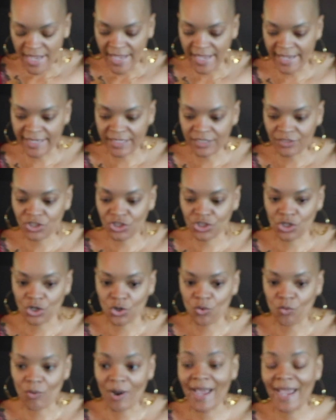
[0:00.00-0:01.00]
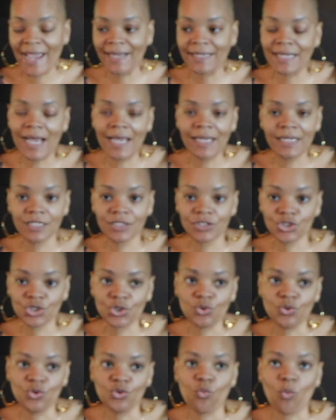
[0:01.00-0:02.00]
And so I had gotten
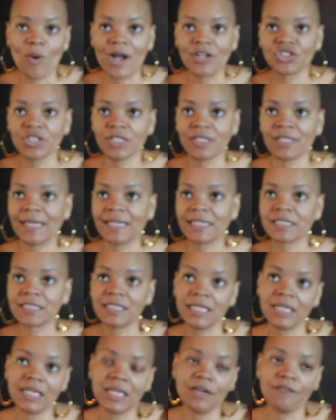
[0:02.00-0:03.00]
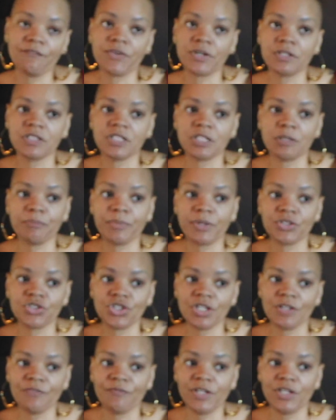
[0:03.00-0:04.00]
into watching like sinking funds and
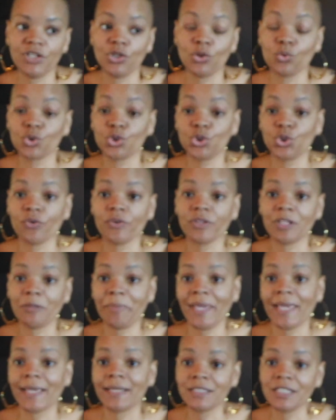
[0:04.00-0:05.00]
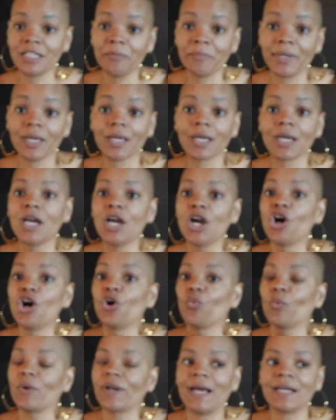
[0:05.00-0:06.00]
budgeting videos during the pandemic,
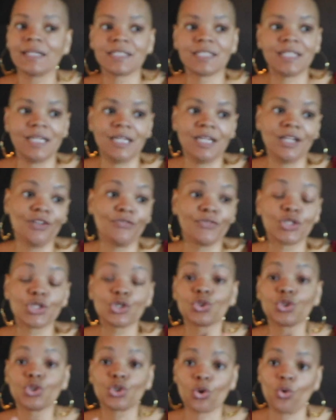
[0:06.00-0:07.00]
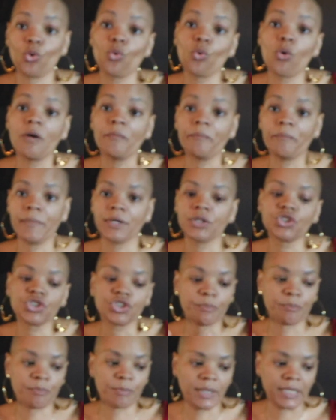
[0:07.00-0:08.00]
when I saved so
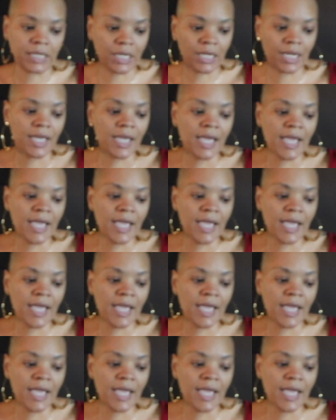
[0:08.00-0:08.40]
much money.